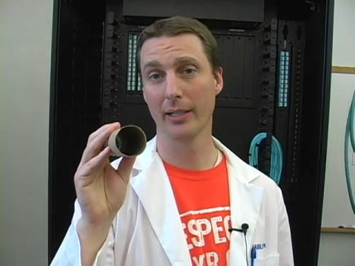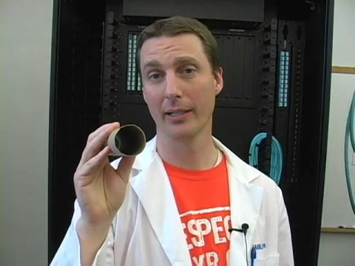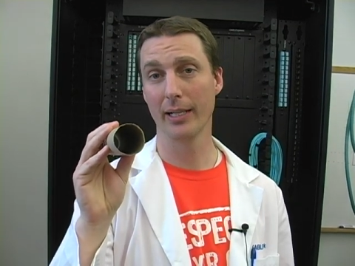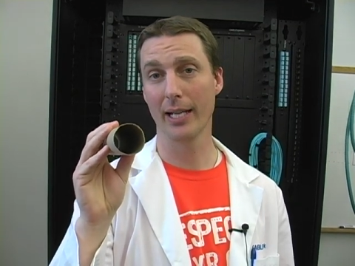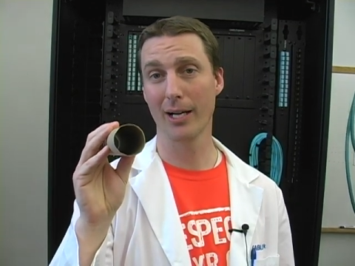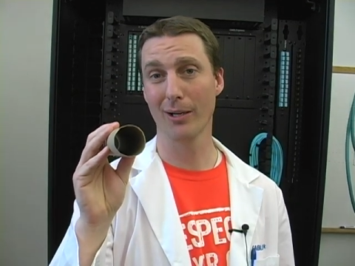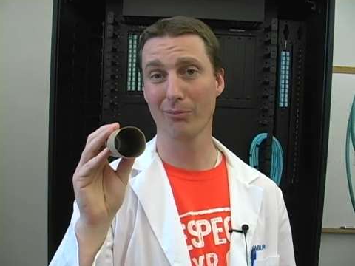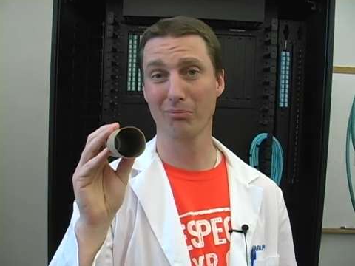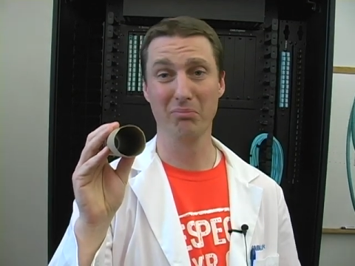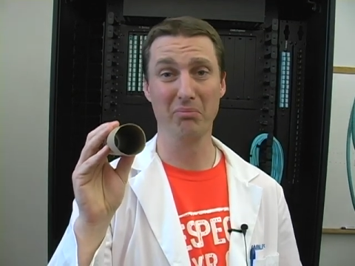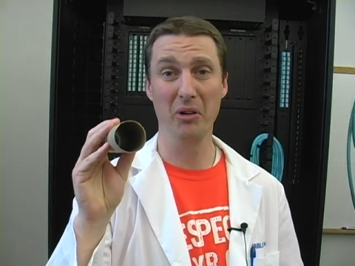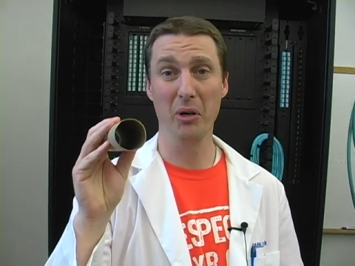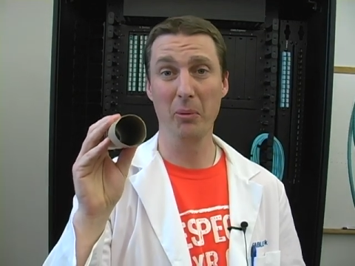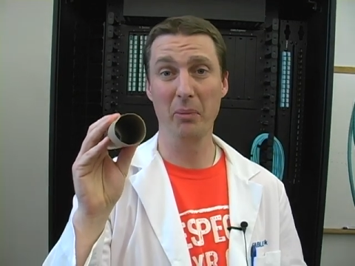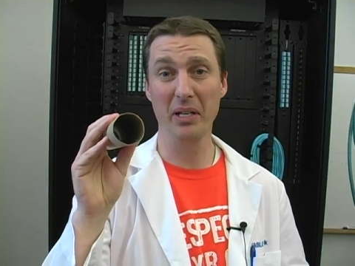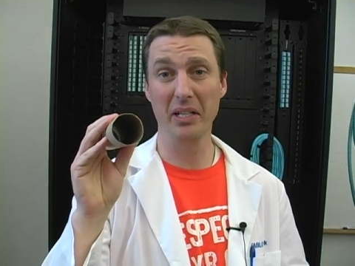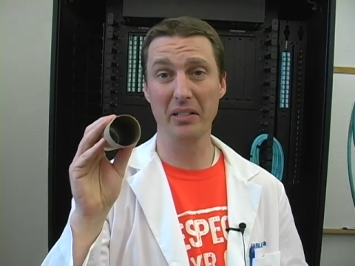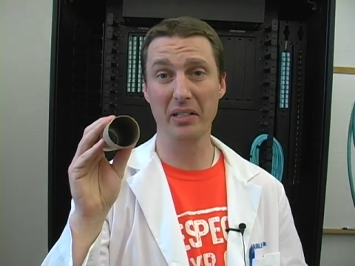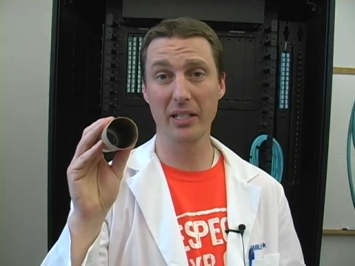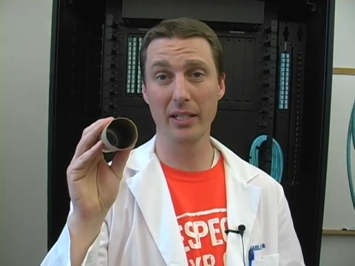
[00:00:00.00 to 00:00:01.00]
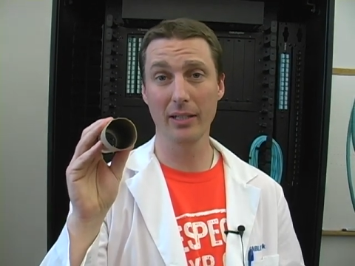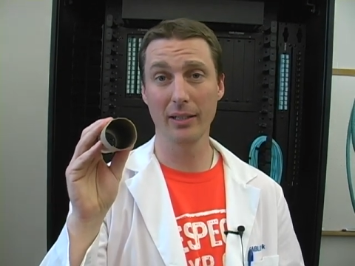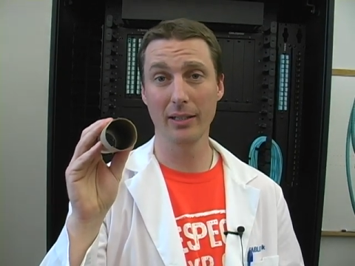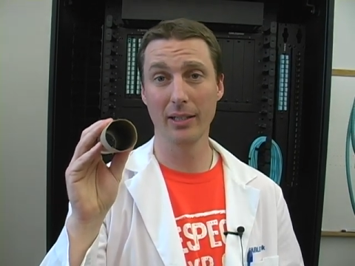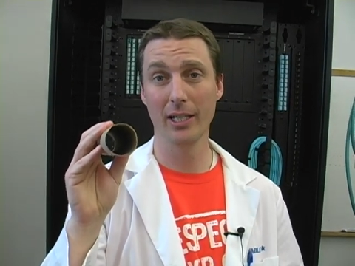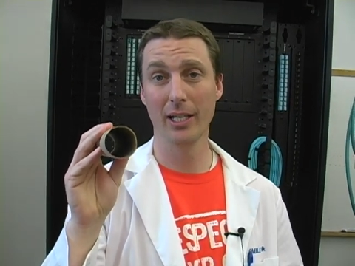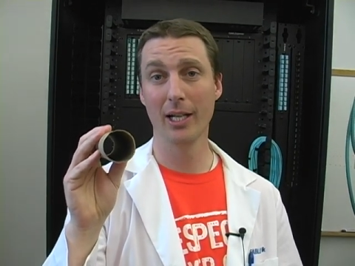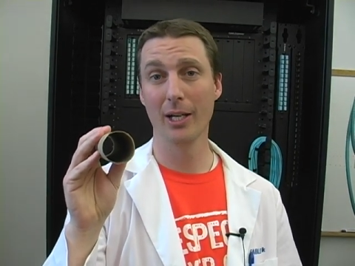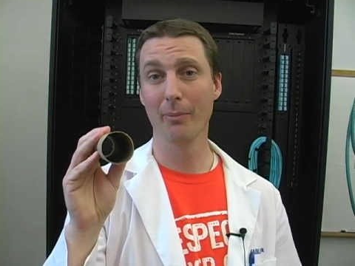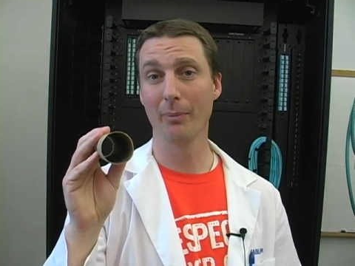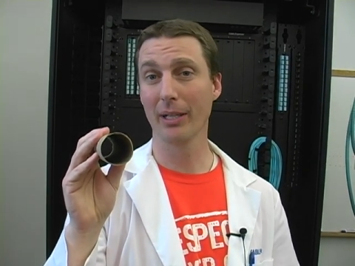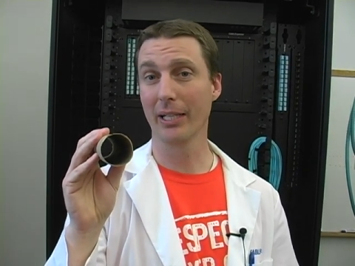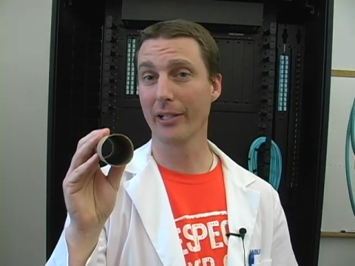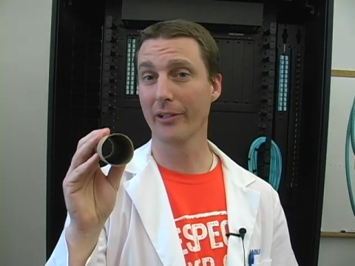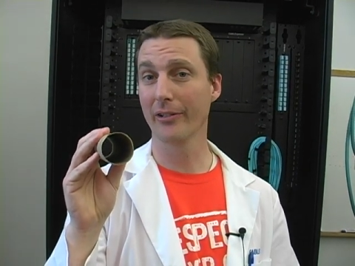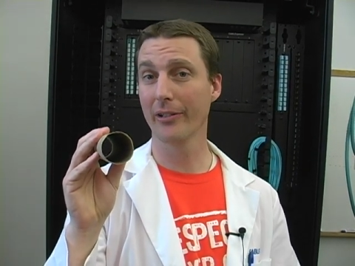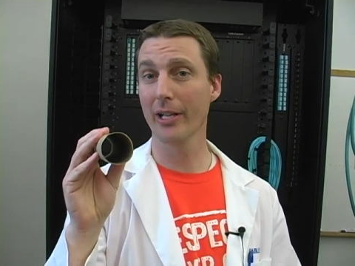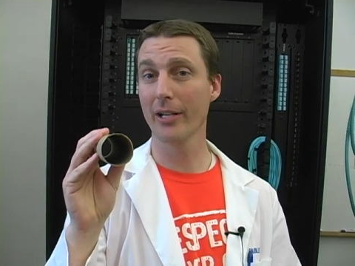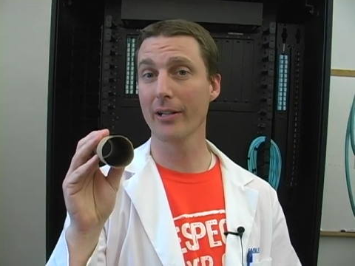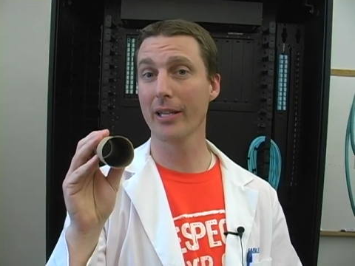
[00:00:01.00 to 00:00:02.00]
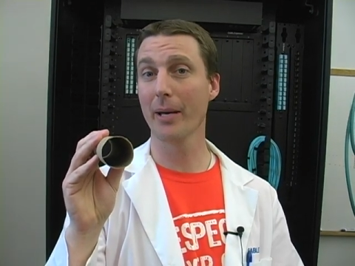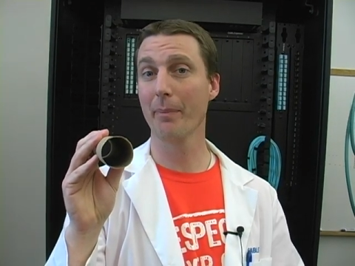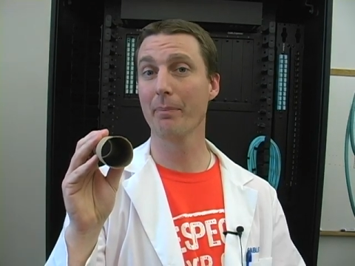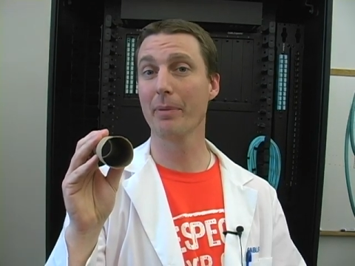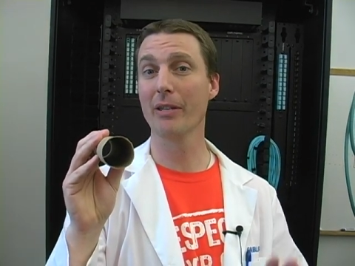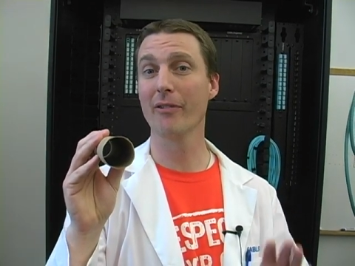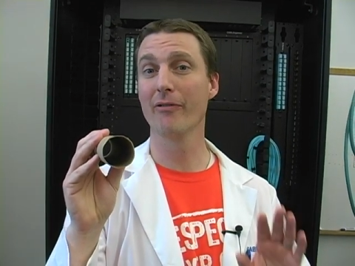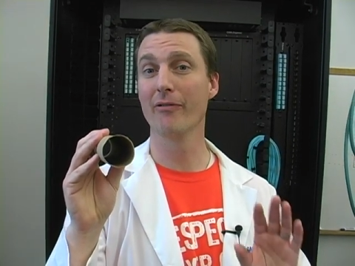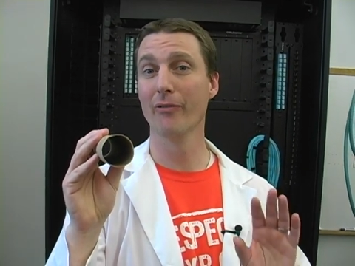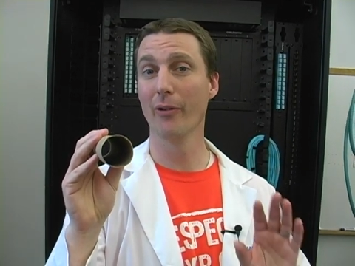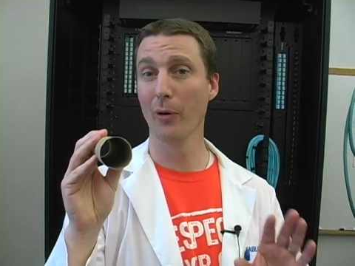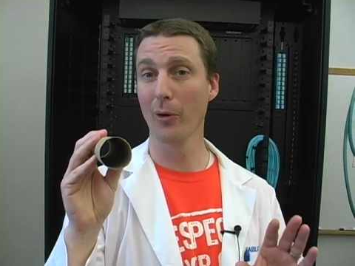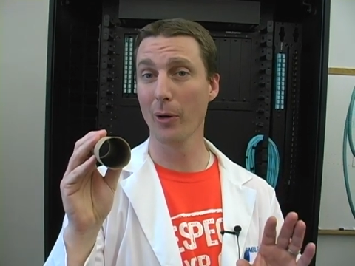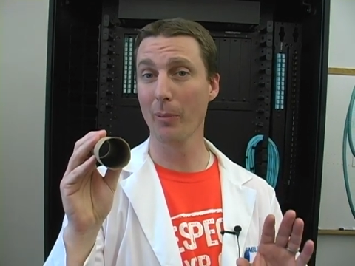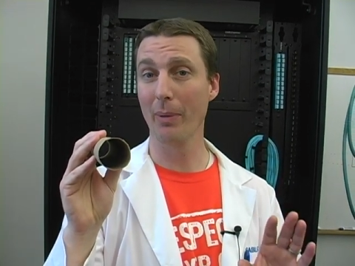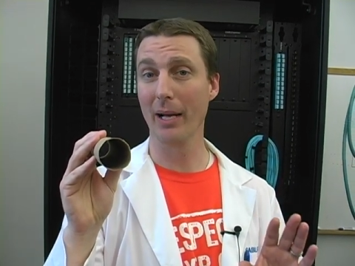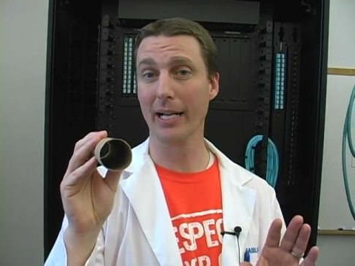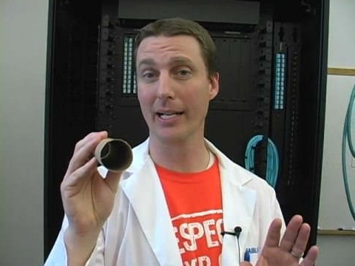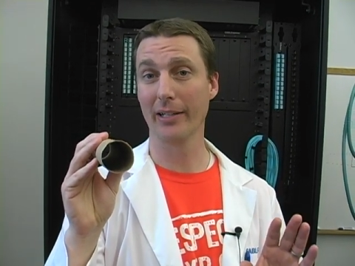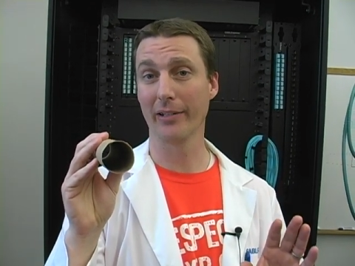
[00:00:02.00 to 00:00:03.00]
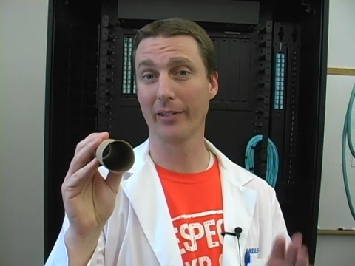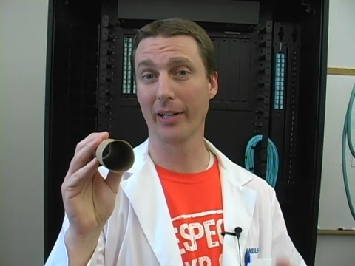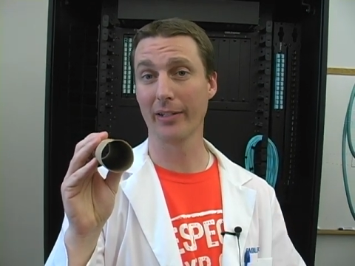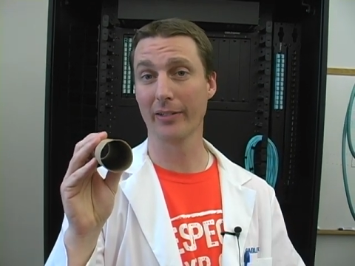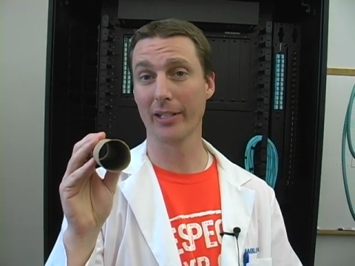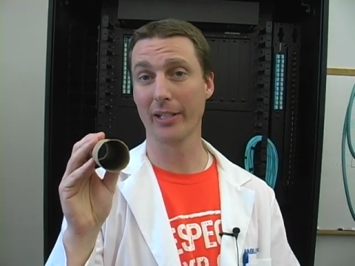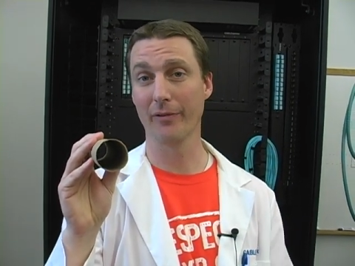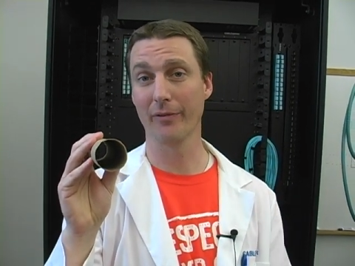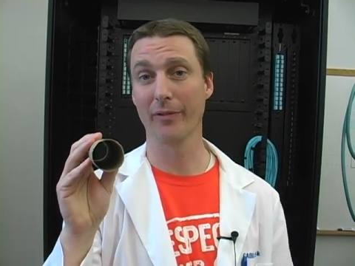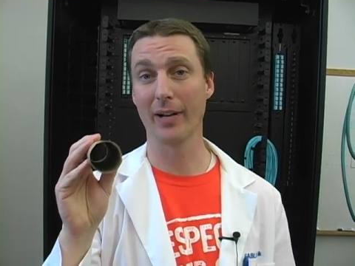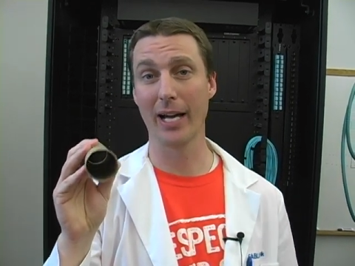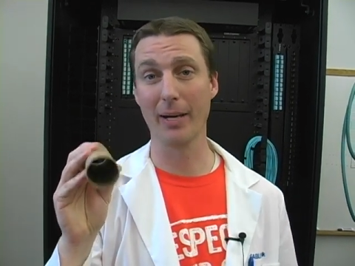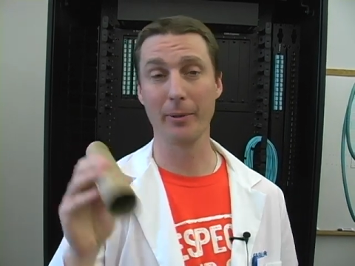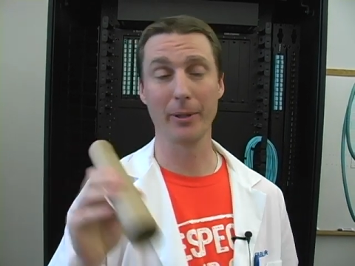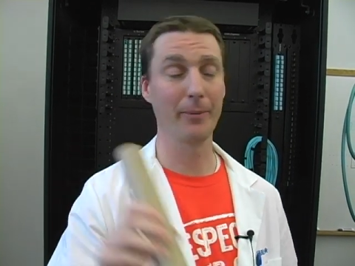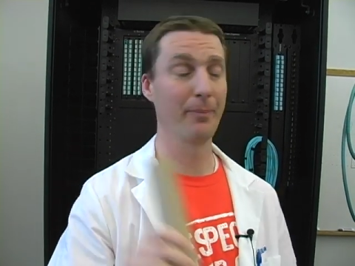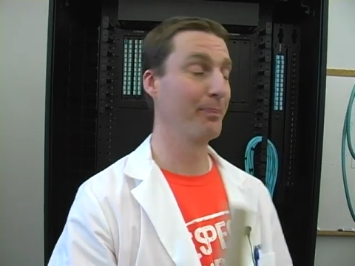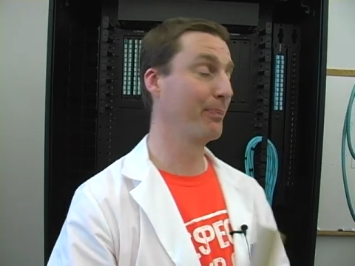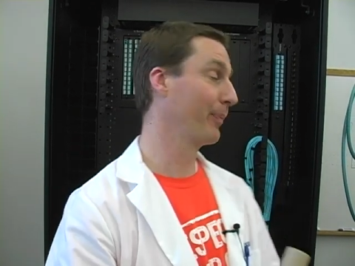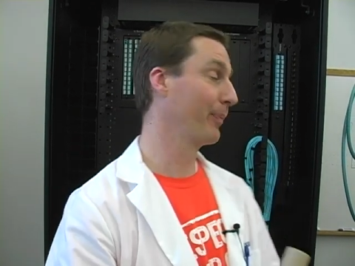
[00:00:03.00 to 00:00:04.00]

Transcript: Now, no big deal, but consider that before bend insensitive fiber,